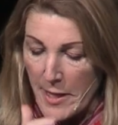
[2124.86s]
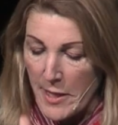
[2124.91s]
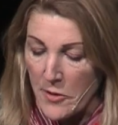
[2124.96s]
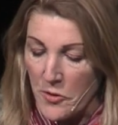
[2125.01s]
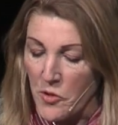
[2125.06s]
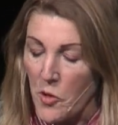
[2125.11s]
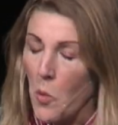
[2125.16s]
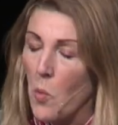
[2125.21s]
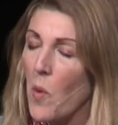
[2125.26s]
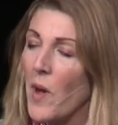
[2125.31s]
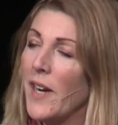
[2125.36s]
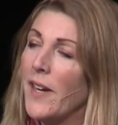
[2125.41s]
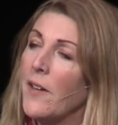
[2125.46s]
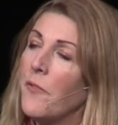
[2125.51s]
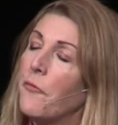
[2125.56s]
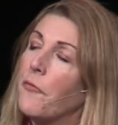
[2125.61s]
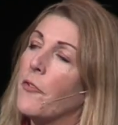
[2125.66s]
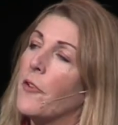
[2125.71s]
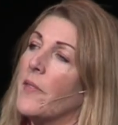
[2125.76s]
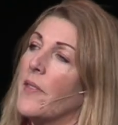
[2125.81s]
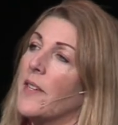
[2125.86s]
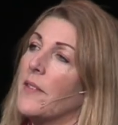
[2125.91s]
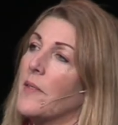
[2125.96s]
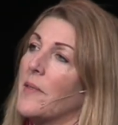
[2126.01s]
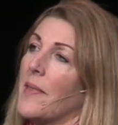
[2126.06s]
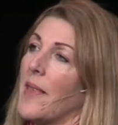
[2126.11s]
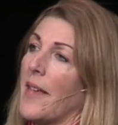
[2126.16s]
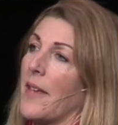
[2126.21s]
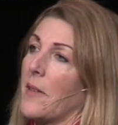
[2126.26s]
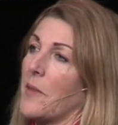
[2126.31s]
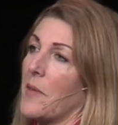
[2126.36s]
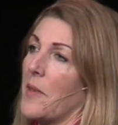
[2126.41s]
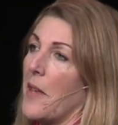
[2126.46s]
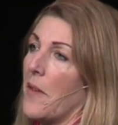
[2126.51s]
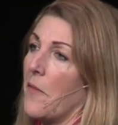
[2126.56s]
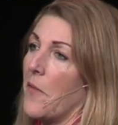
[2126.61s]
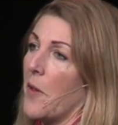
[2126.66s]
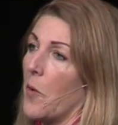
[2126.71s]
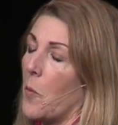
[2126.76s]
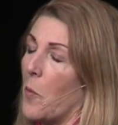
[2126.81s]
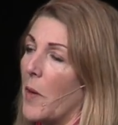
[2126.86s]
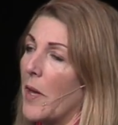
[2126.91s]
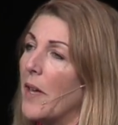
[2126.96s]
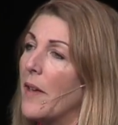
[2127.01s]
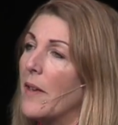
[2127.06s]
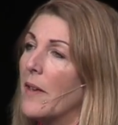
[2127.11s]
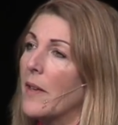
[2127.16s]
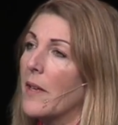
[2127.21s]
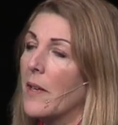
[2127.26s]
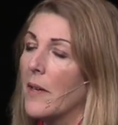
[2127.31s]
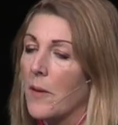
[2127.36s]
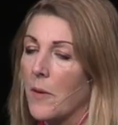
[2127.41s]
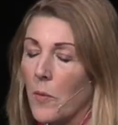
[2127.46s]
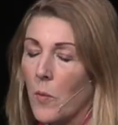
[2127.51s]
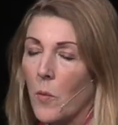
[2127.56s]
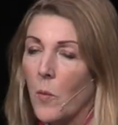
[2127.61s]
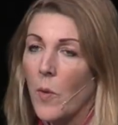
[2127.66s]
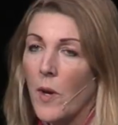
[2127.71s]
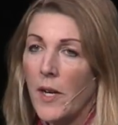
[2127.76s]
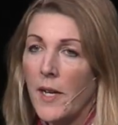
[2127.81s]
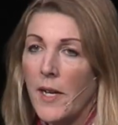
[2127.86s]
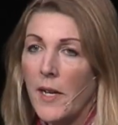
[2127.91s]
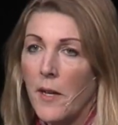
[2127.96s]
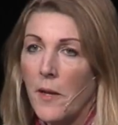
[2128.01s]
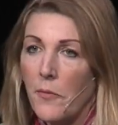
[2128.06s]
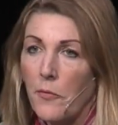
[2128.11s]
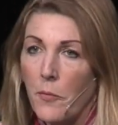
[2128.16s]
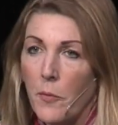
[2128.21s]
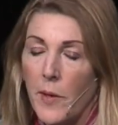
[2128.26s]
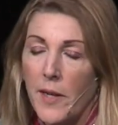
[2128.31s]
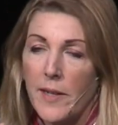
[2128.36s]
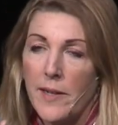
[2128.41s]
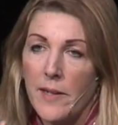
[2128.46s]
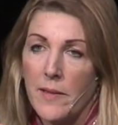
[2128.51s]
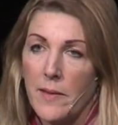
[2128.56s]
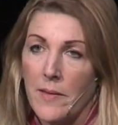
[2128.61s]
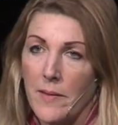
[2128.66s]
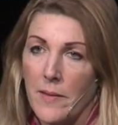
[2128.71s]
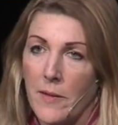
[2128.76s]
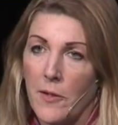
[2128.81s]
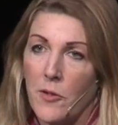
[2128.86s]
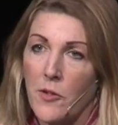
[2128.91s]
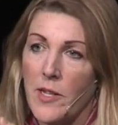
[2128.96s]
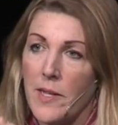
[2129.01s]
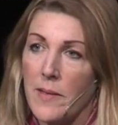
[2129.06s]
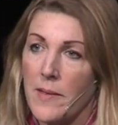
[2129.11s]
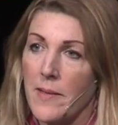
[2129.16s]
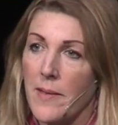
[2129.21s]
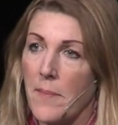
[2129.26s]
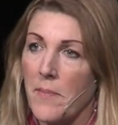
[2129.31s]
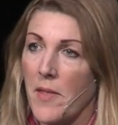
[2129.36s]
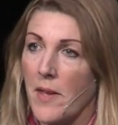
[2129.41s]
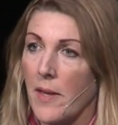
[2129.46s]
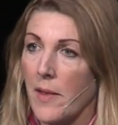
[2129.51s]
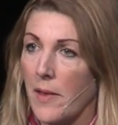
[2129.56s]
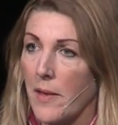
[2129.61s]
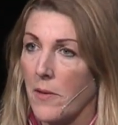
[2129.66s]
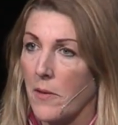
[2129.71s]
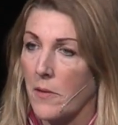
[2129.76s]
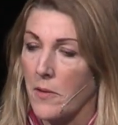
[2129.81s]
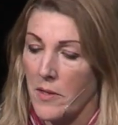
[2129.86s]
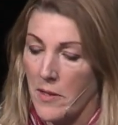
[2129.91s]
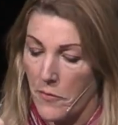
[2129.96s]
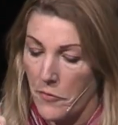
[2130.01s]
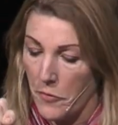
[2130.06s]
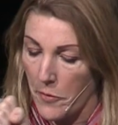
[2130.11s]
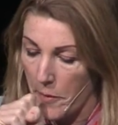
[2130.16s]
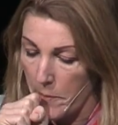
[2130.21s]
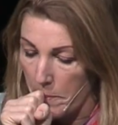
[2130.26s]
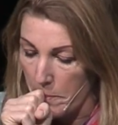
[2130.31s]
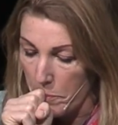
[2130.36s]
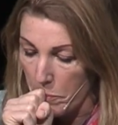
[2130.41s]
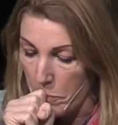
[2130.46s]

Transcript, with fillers: So, what if for this Thanksgiving week, what if we did, you did something a little different?